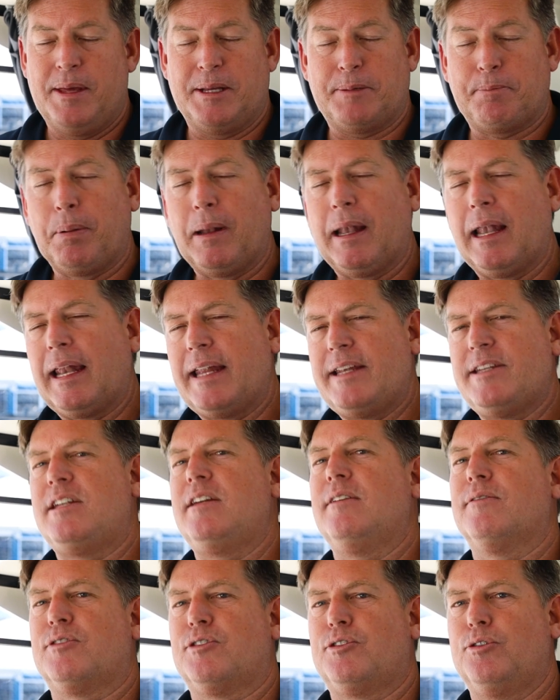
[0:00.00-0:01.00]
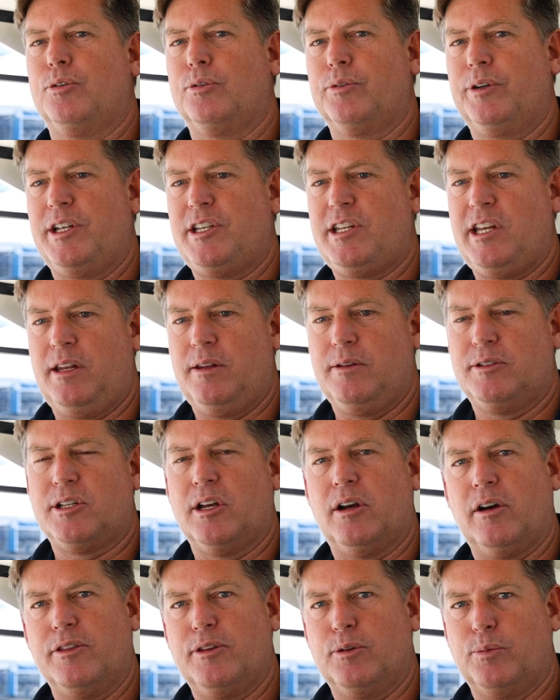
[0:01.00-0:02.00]
There's plenty of storage
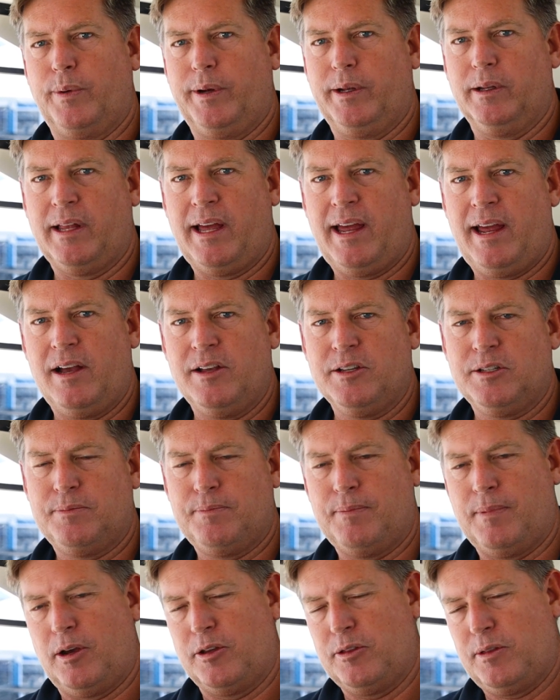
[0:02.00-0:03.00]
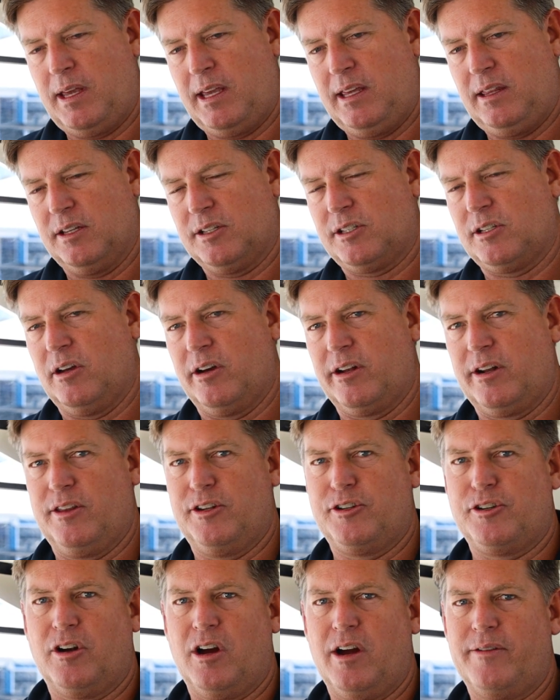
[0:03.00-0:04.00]
inside the wheelhouse, both either side of the
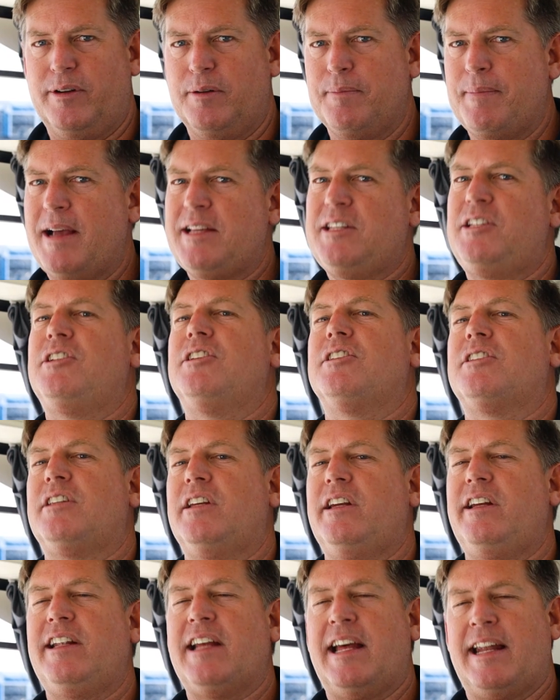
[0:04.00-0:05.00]
driver and passenger seat